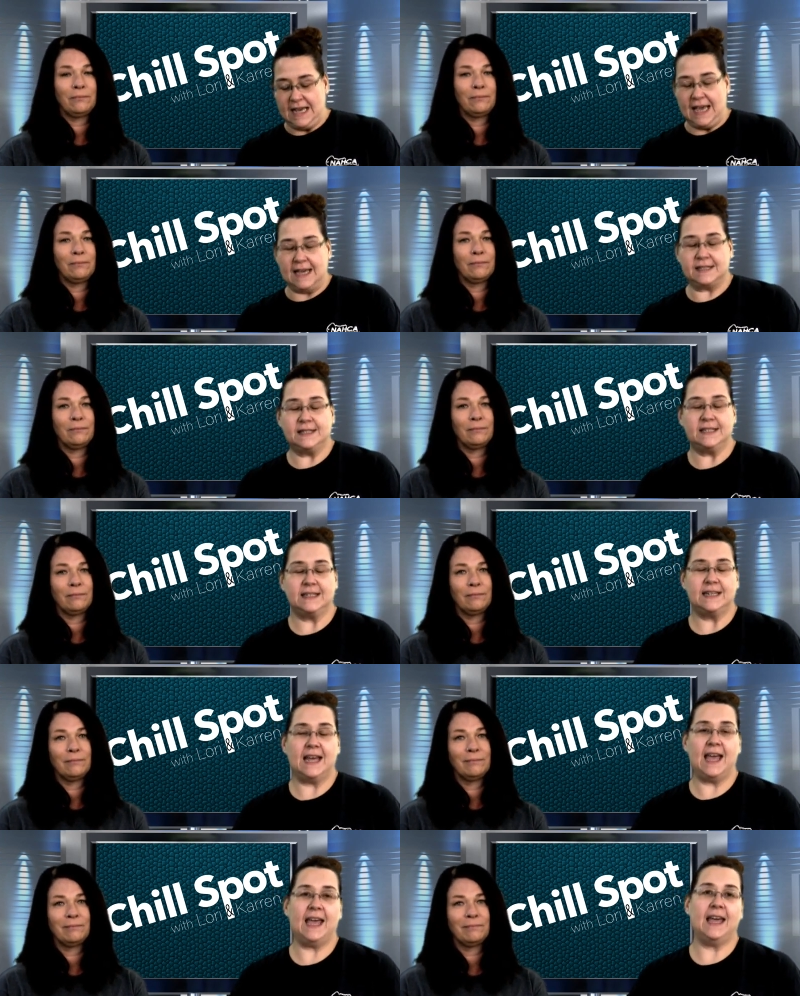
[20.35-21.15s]
Speaker 1: And
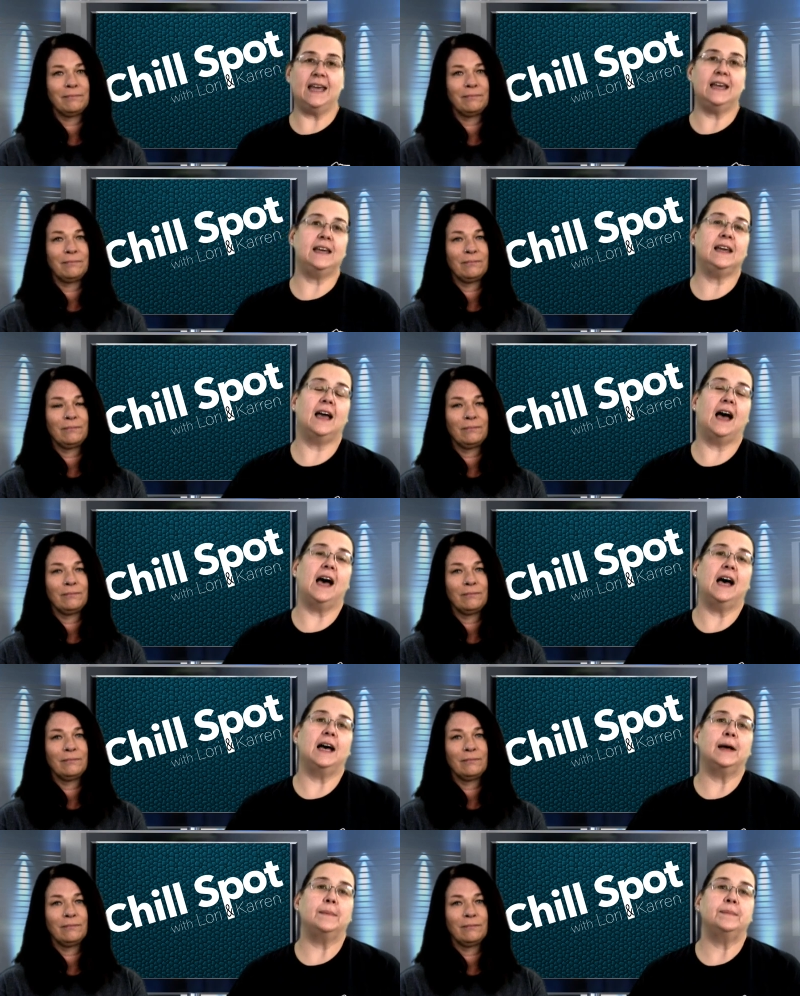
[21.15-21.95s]
today
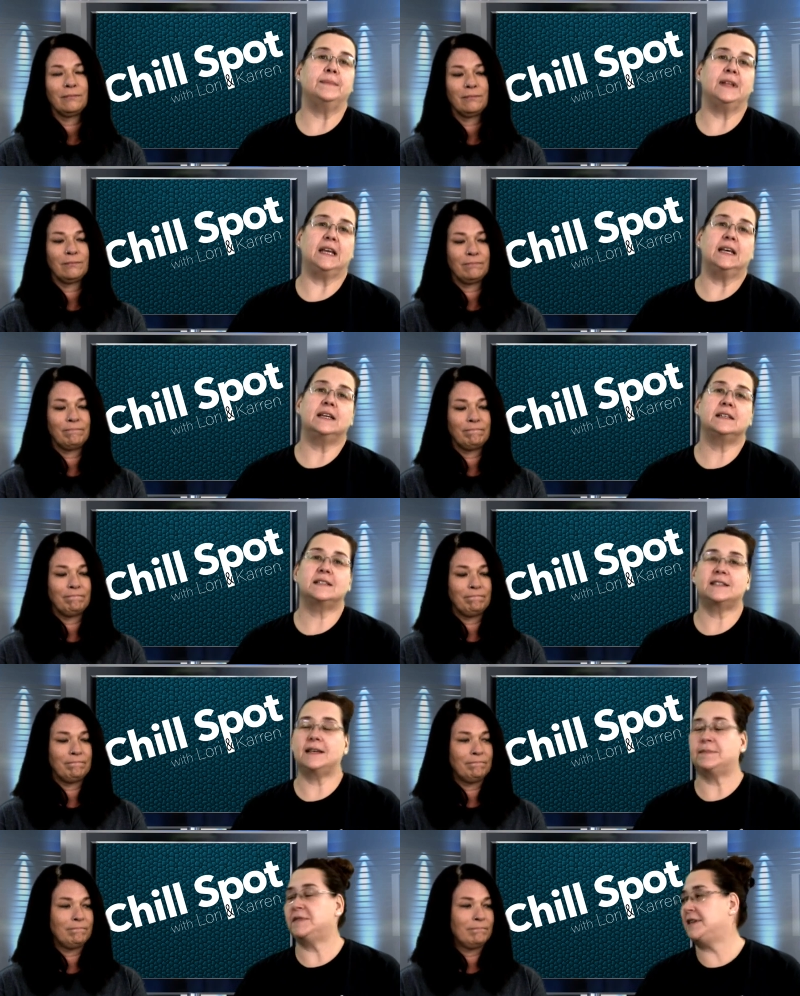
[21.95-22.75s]
um, is
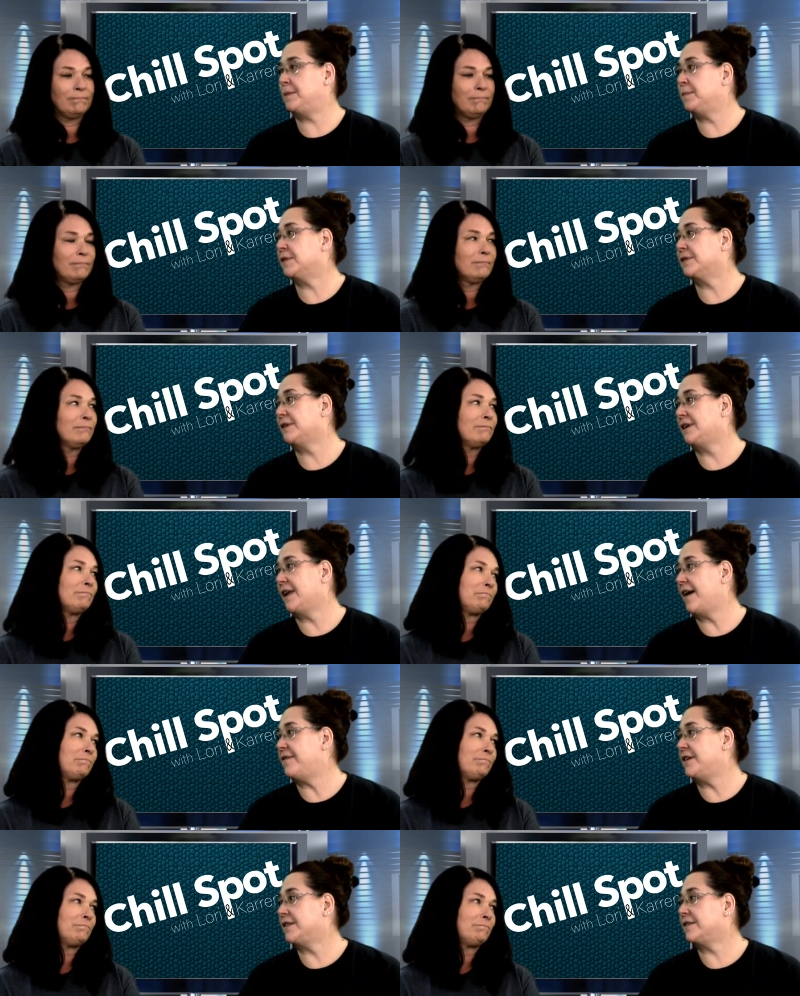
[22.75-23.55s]
September the
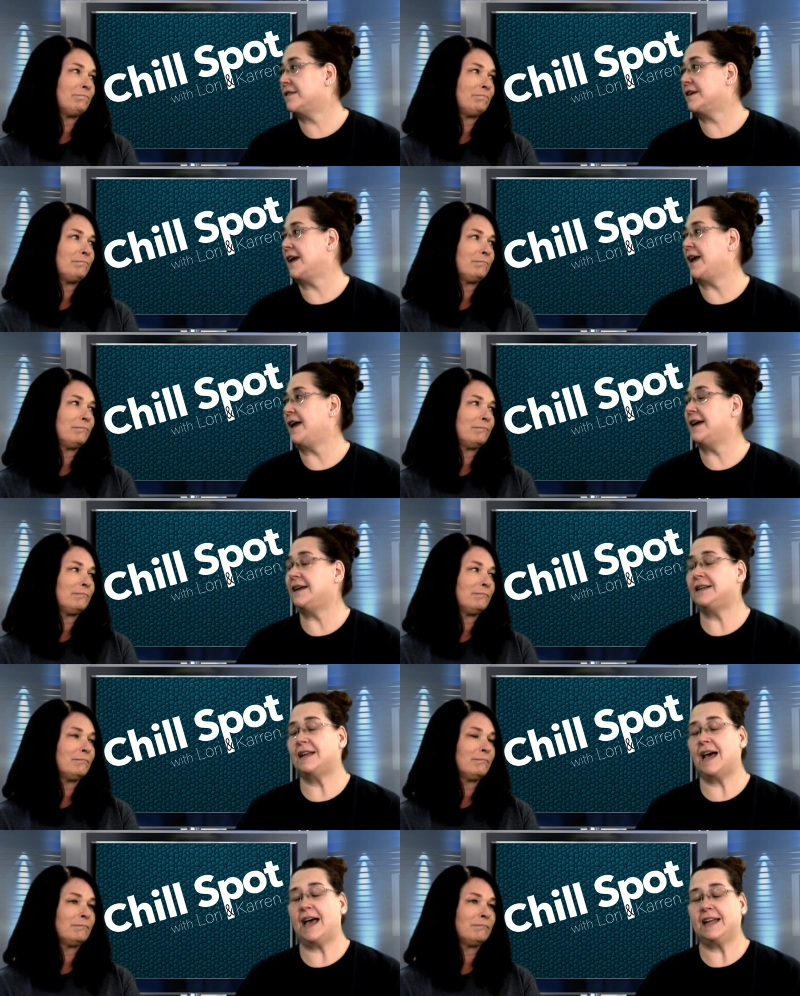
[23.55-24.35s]
11th,
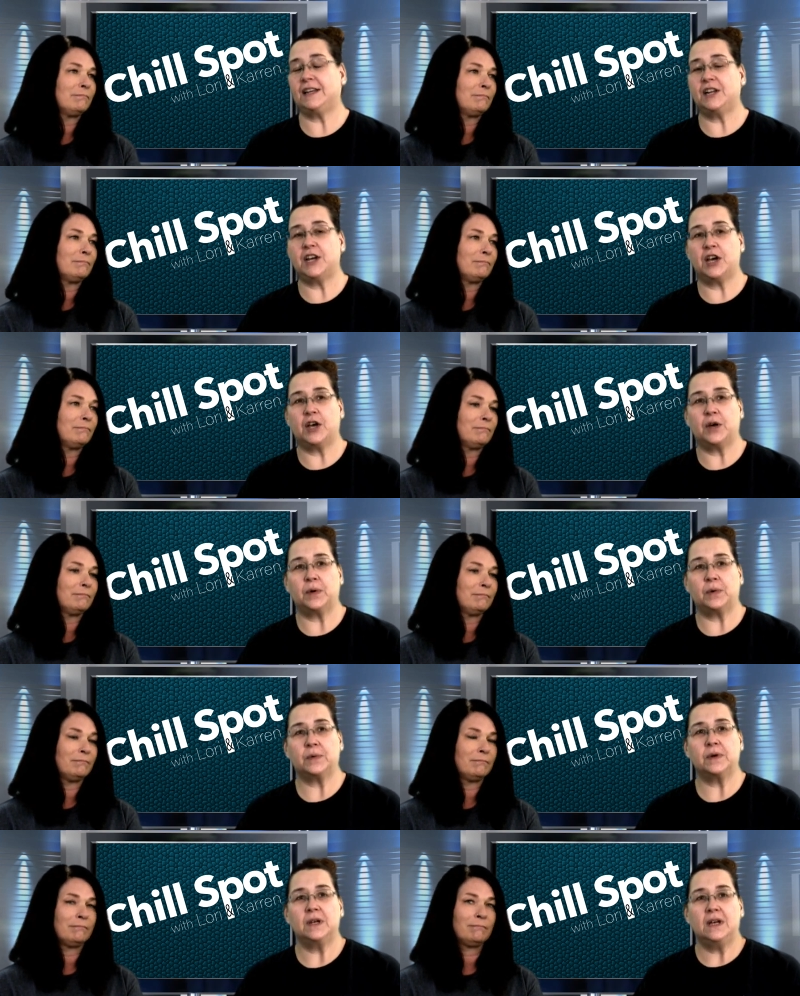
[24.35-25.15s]
and I
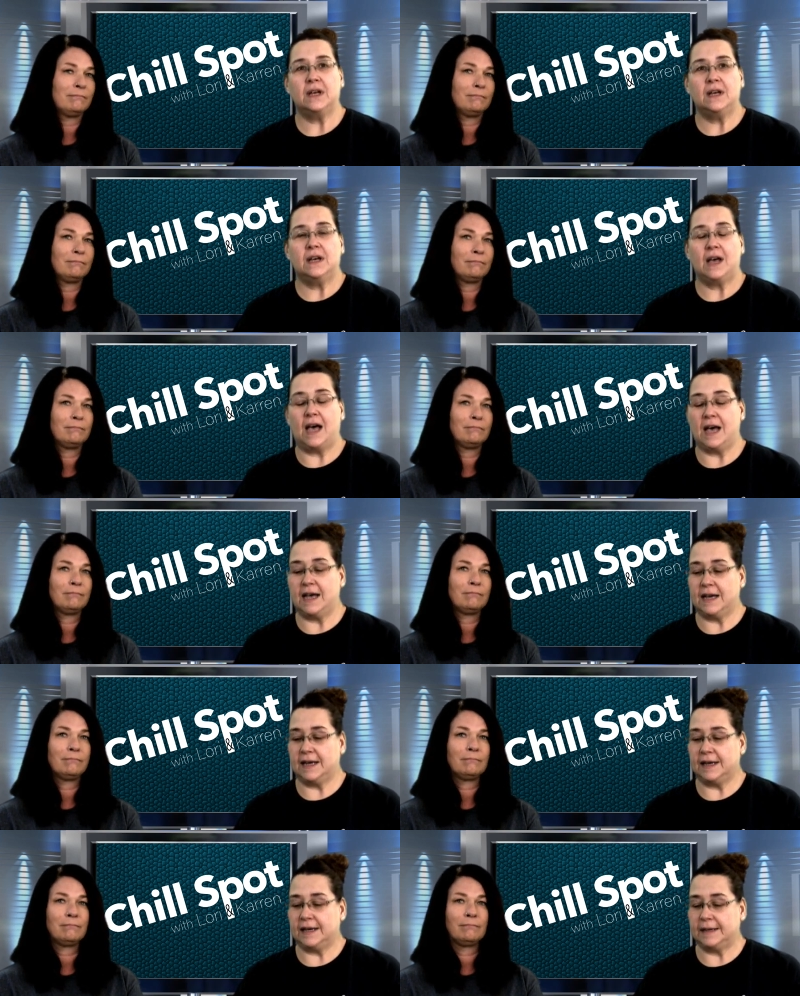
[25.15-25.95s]
know
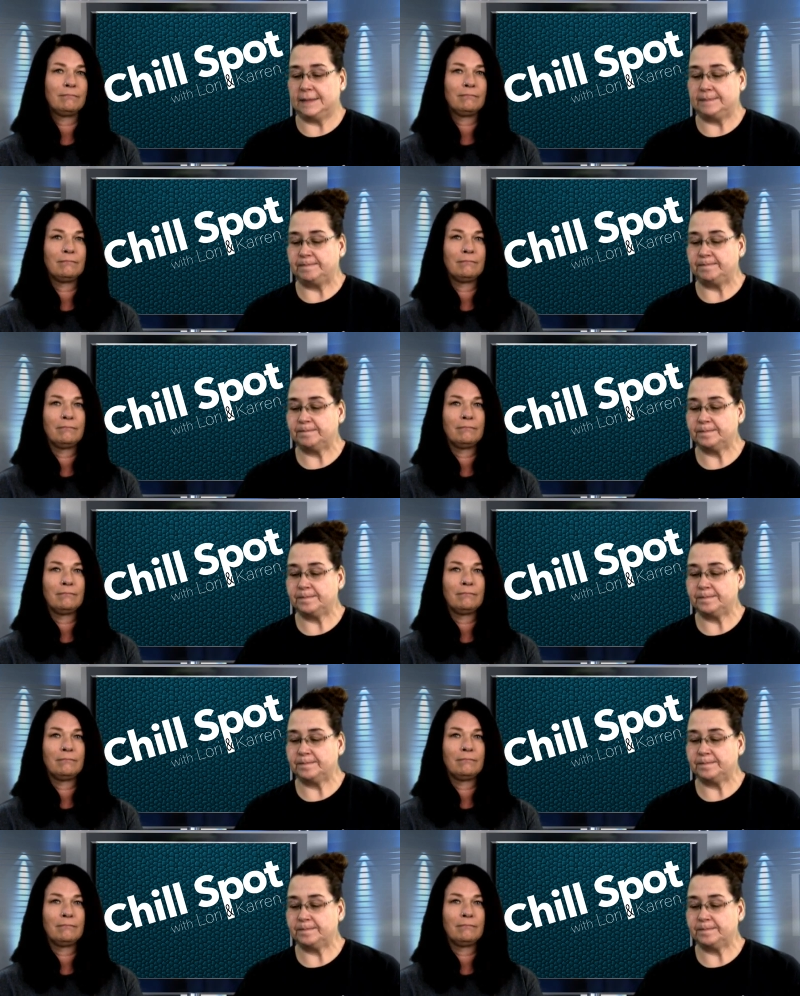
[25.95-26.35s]
um,